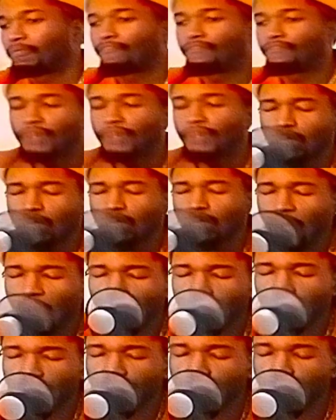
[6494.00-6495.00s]
Fuck all
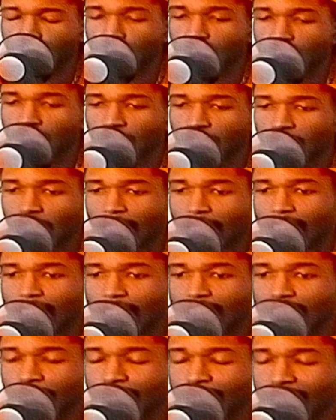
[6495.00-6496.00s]
of you. And
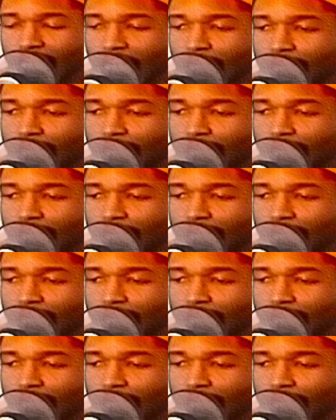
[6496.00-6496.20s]
sometimes